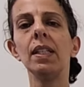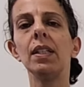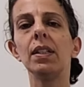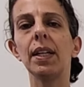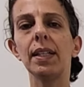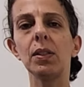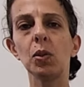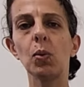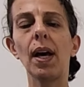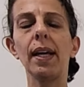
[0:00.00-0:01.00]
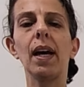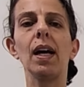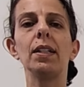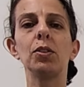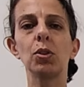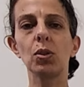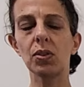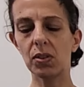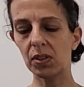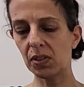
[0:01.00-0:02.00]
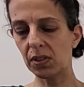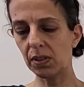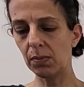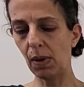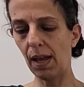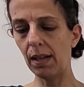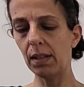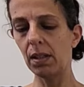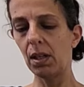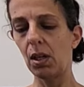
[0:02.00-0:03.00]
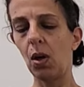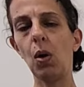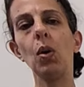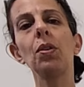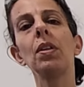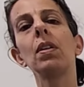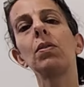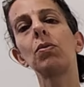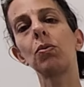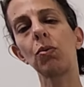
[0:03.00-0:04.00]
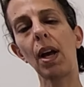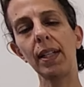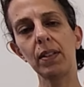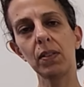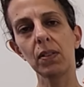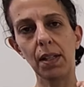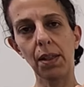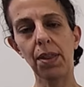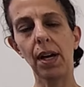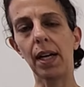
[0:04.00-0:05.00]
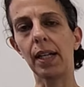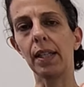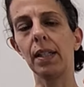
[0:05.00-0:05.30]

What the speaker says: That is why I chose Sima on her right thigh.